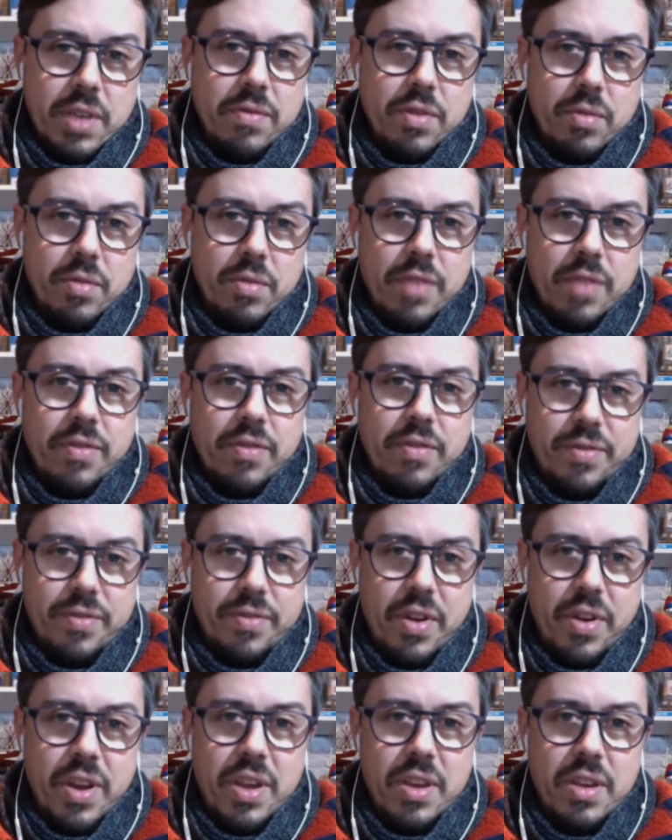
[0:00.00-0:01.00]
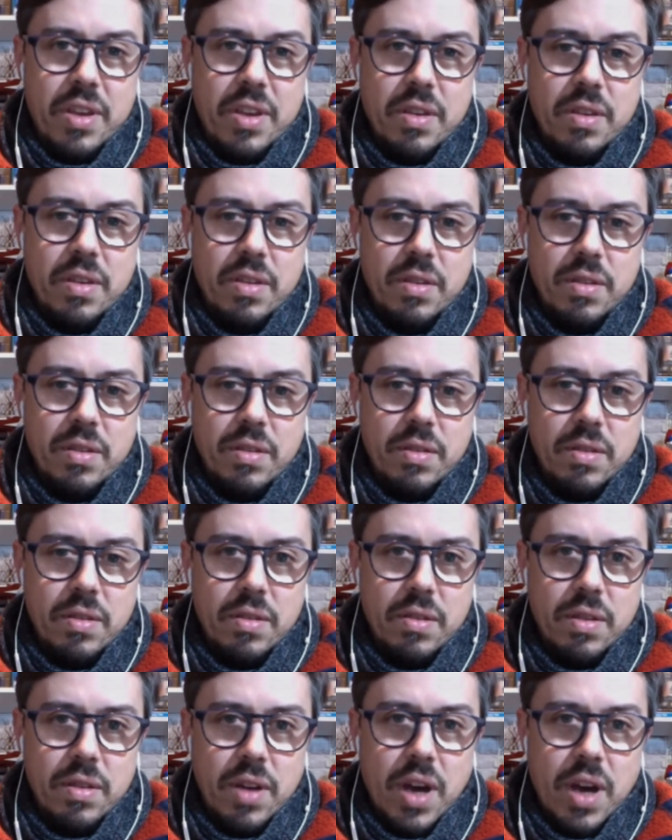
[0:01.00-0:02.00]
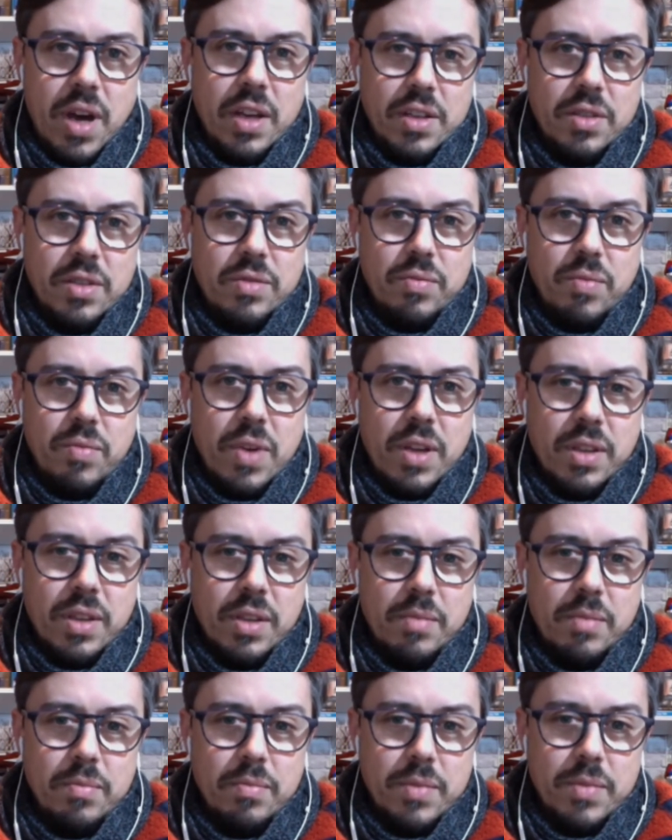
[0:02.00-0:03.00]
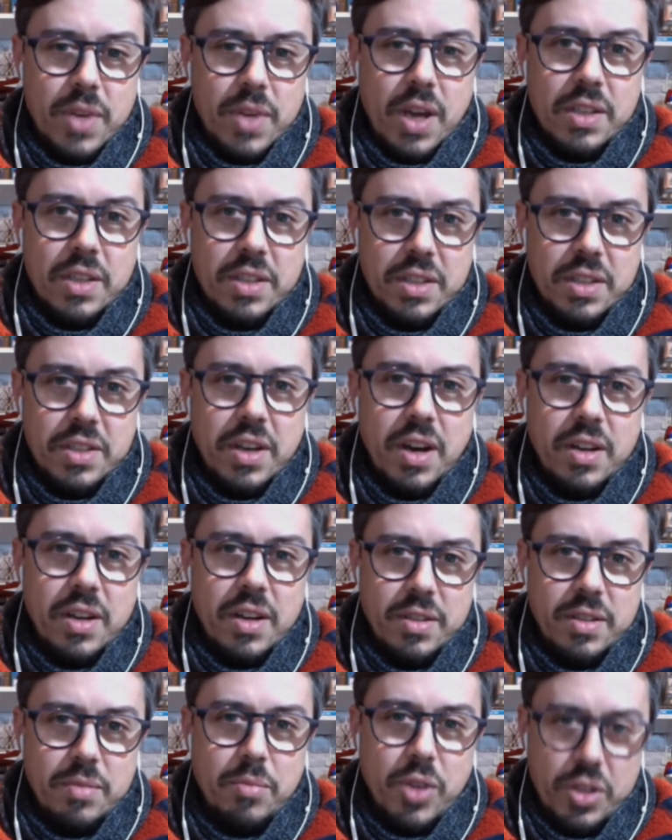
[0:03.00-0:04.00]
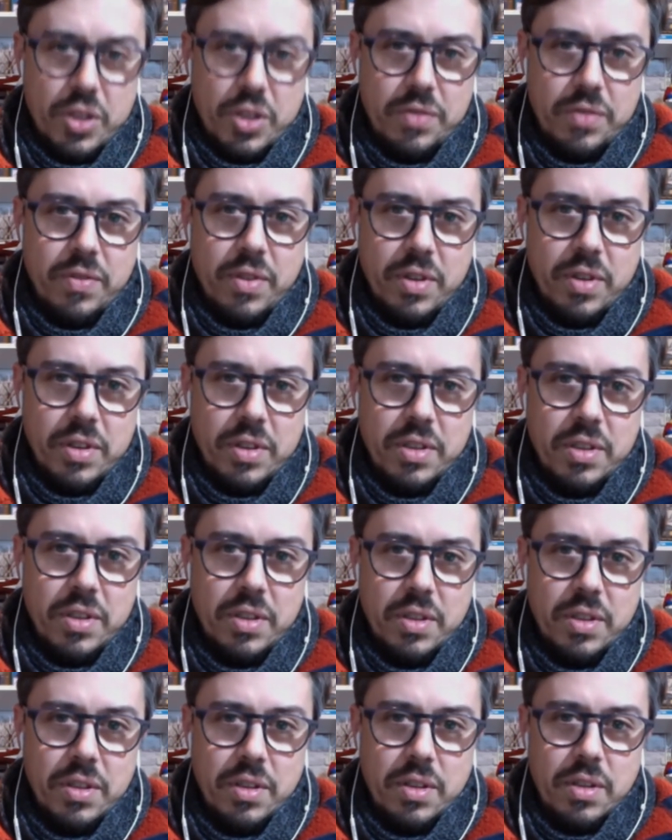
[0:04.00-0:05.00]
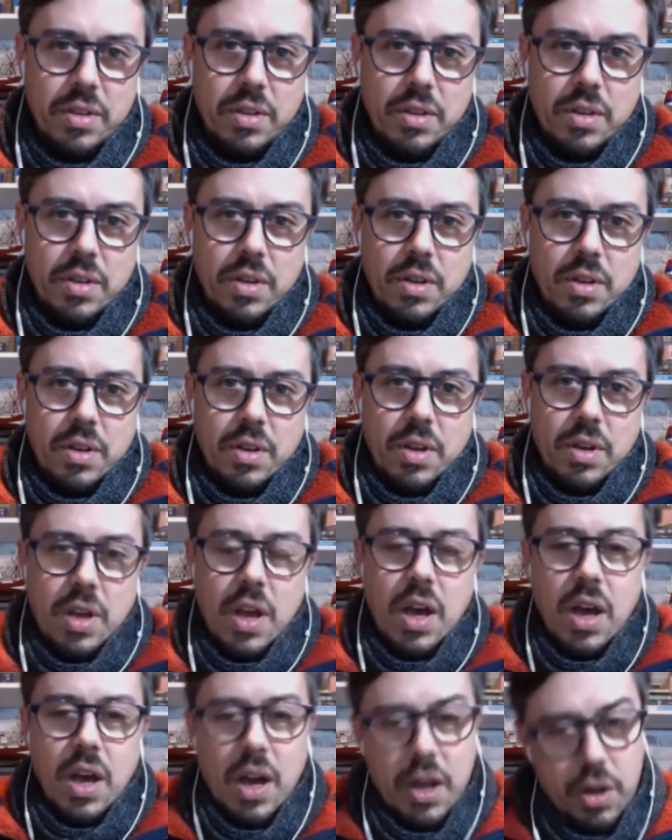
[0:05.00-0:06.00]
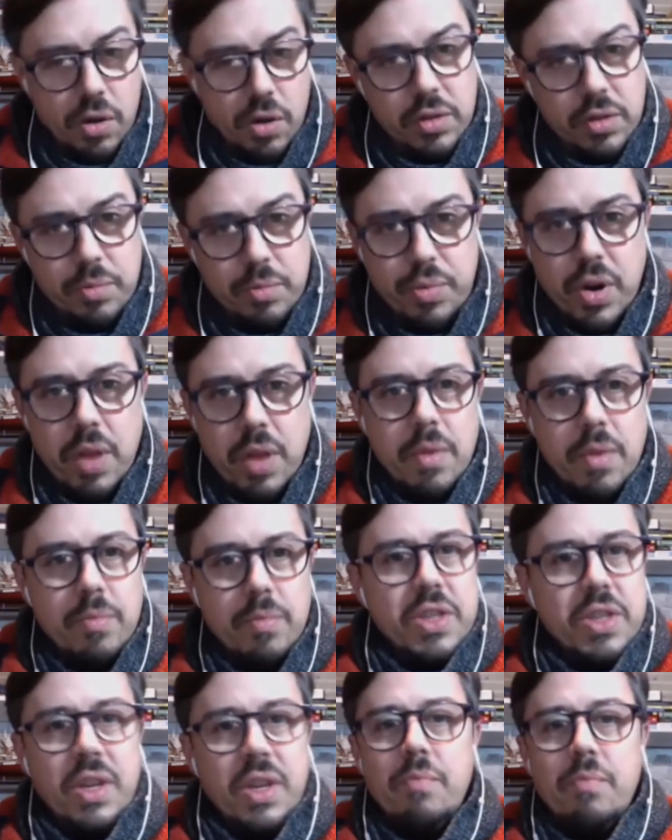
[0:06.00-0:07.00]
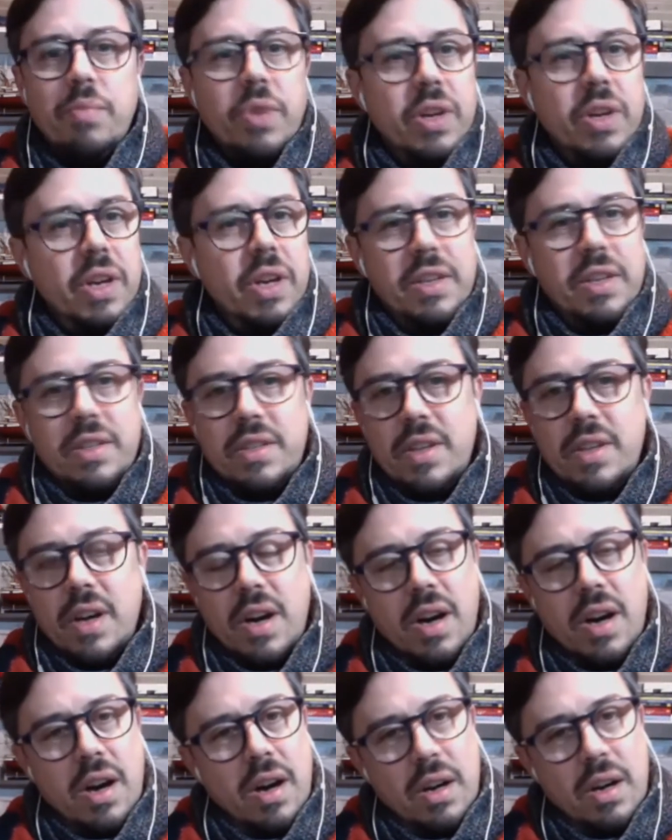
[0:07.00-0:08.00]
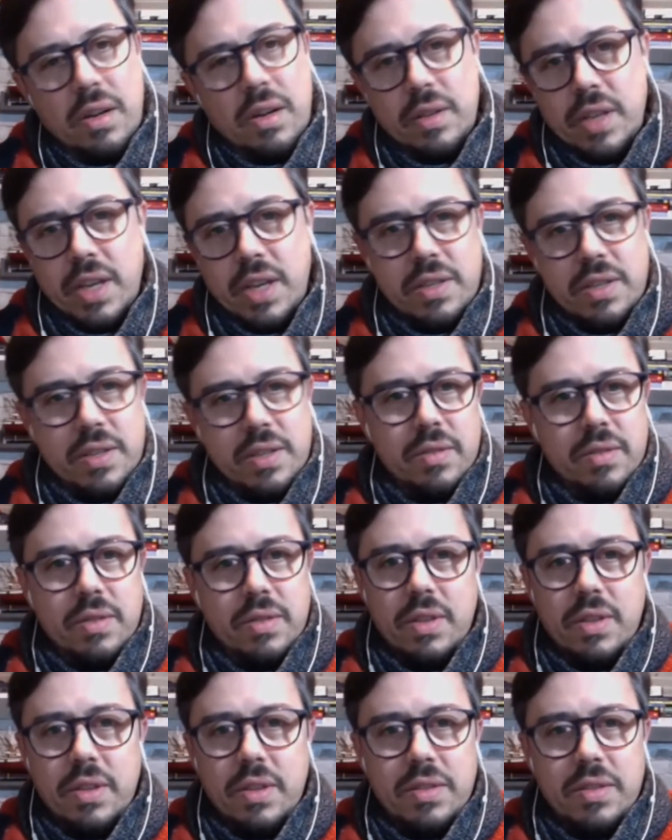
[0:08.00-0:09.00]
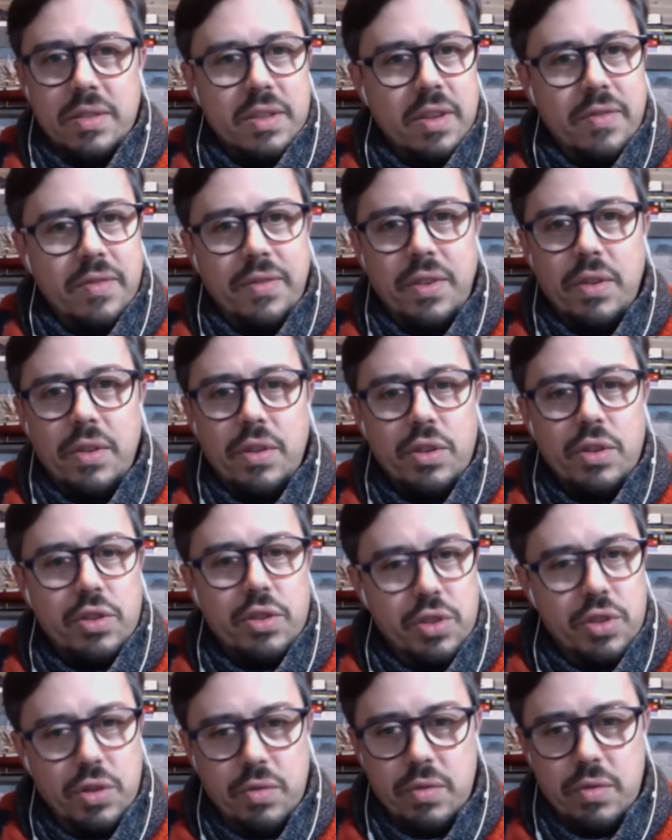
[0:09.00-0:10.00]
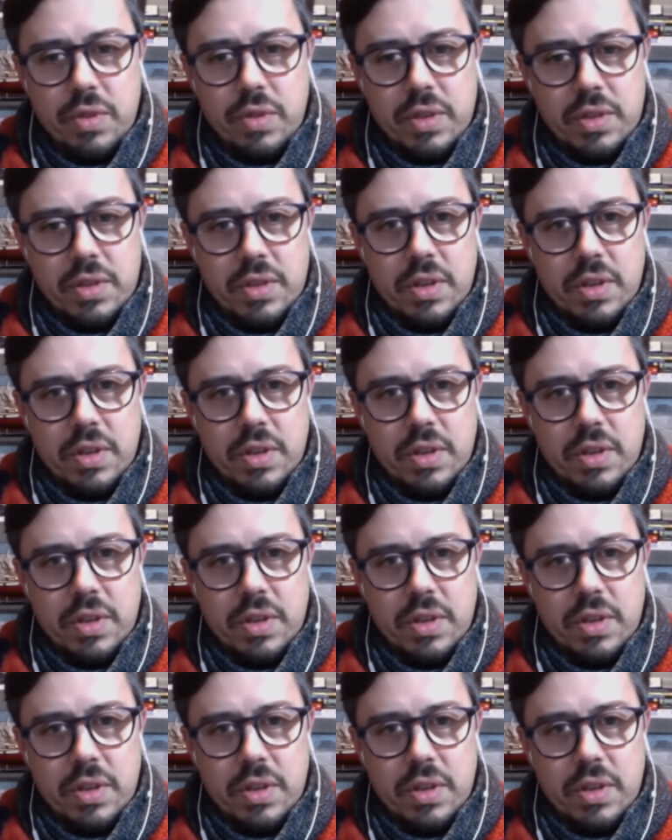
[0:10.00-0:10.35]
away for free. I just want them not to charge as much for it. I know it's a premium machine, but it's the stuff you could do with it.